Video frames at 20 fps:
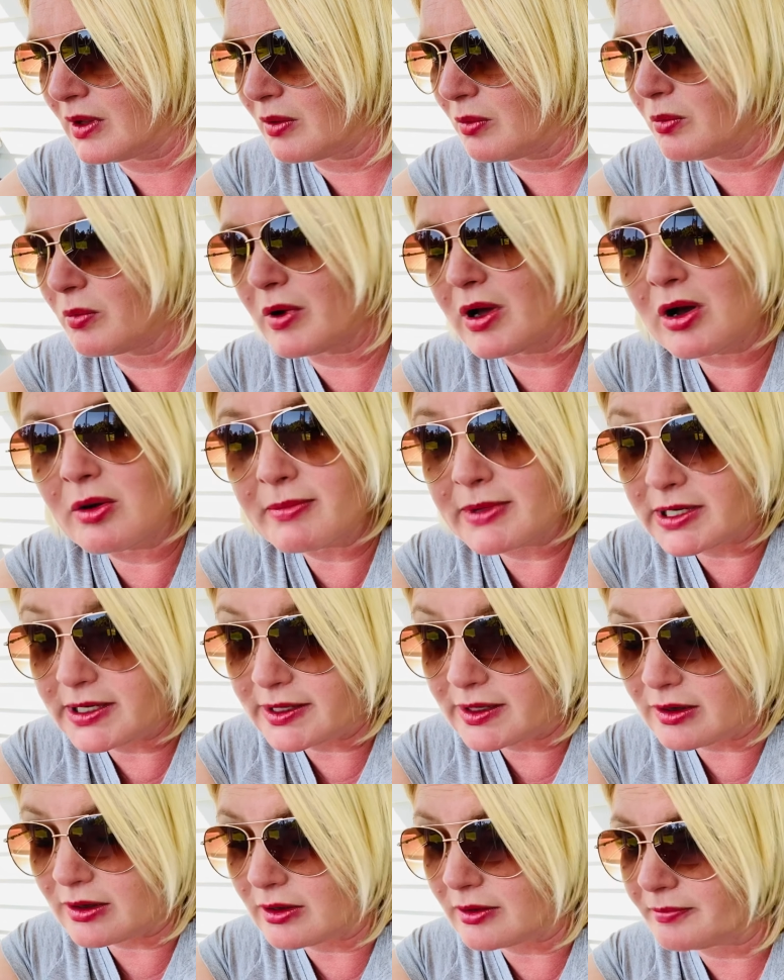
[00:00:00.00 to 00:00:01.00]
Well, my
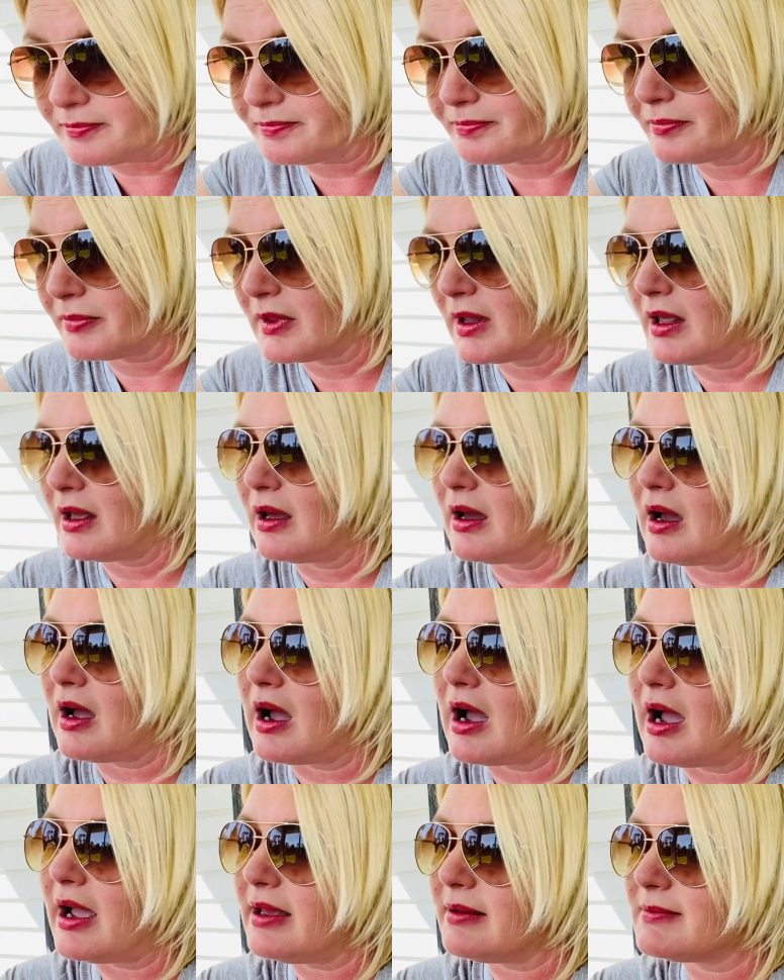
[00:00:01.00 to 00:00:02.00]
dear,
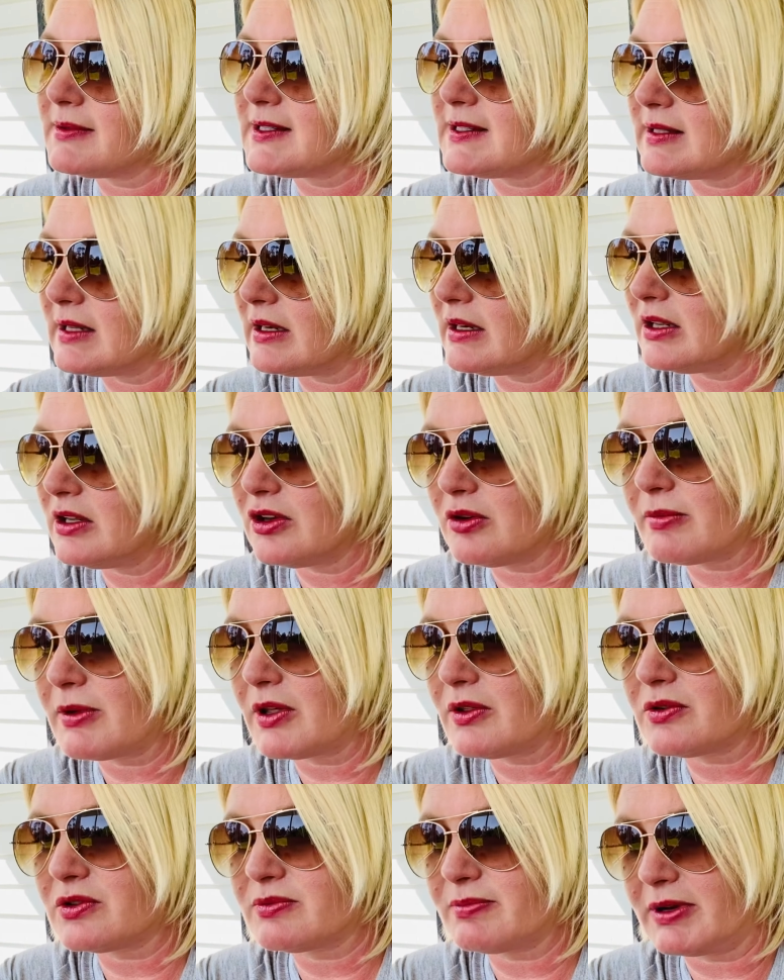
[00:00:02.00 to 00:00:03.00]
I am sending your
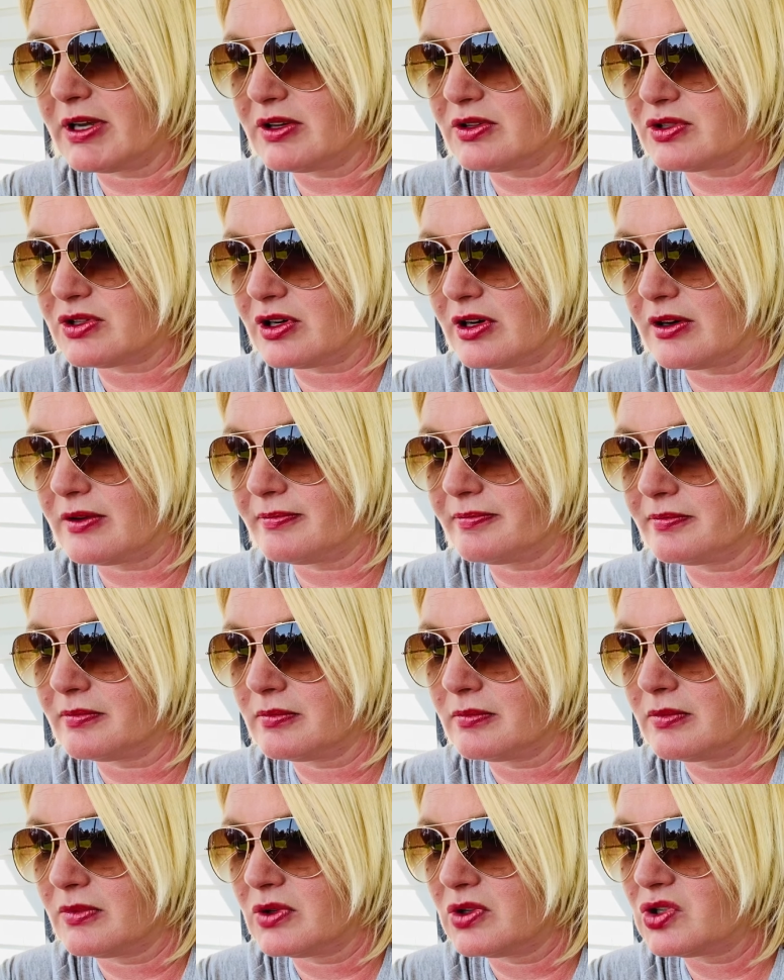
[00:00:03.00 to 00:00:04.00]
mother's picture.
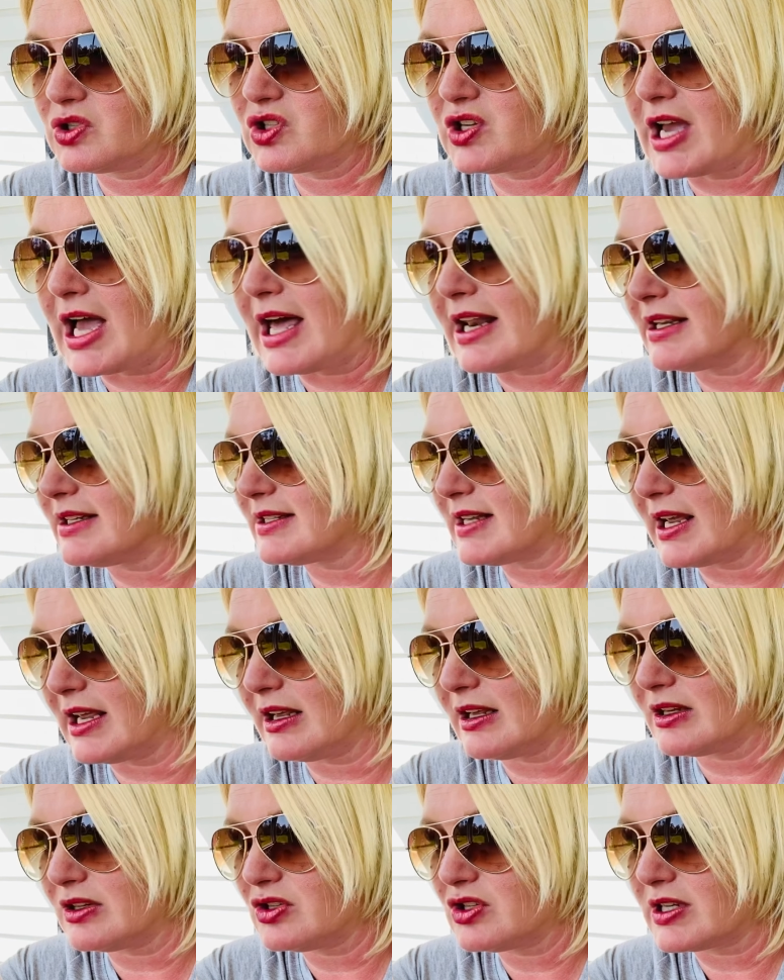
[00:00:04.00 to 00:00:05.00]
She had it
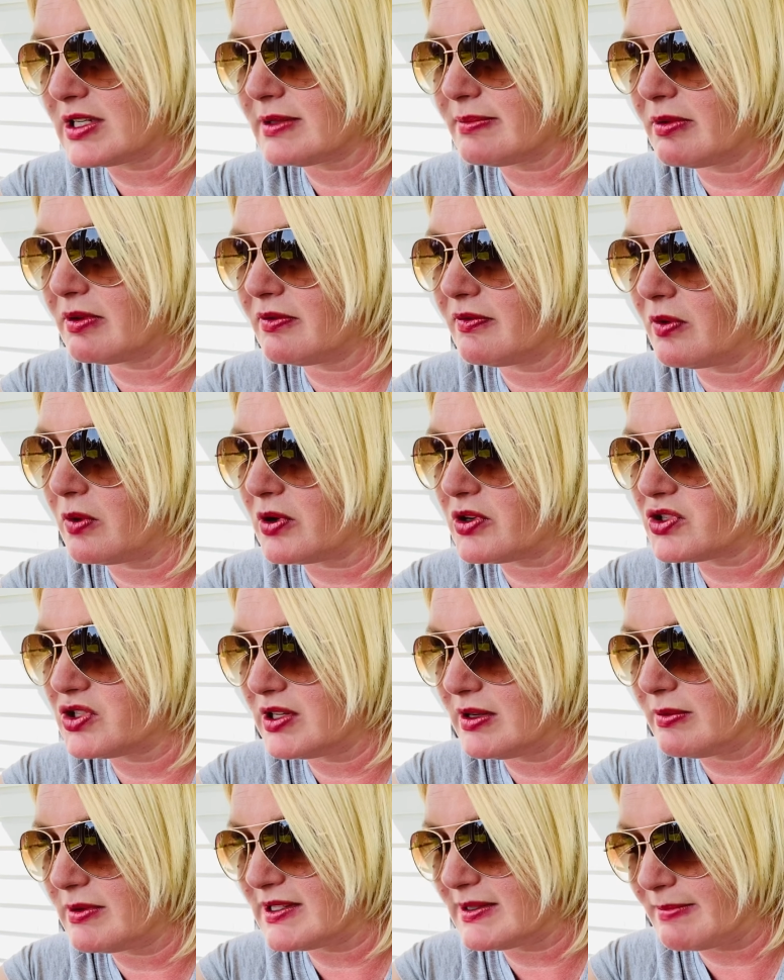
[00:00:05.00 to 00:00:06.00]
taken just before she
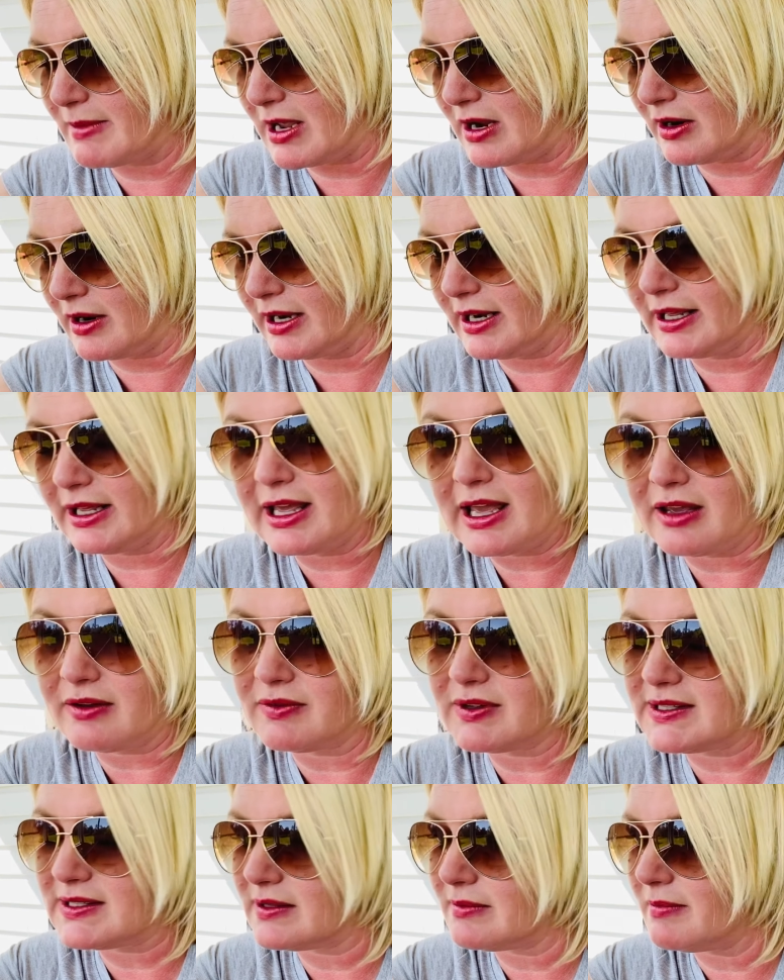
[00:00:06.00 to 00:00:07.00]
was married and gave
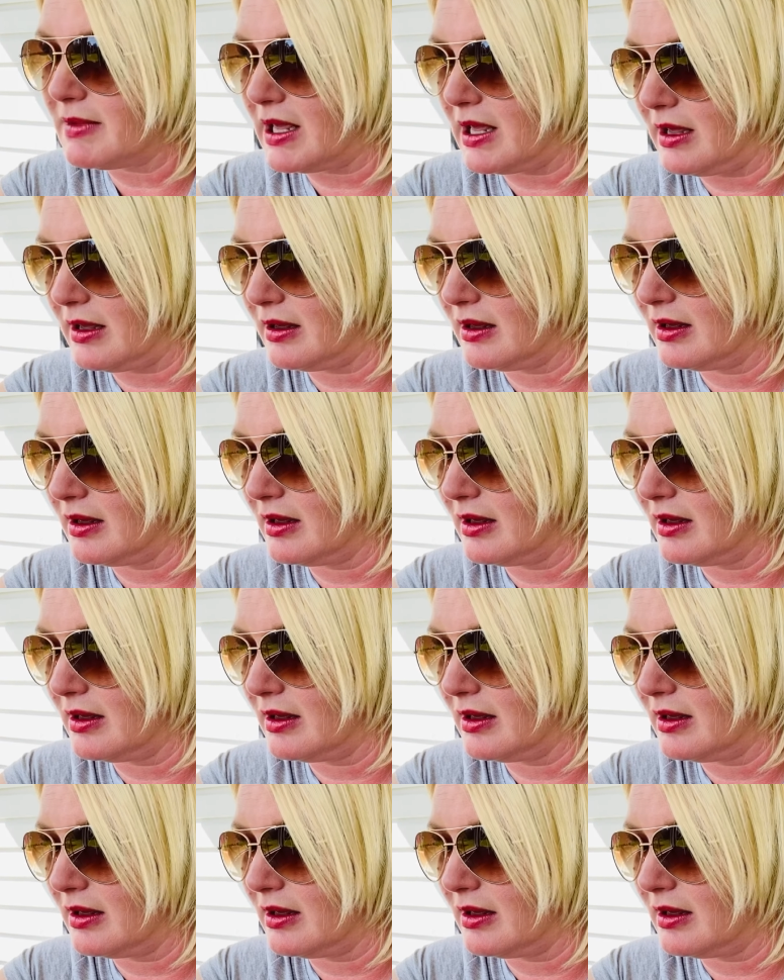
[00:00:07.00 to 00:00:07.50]
it to me.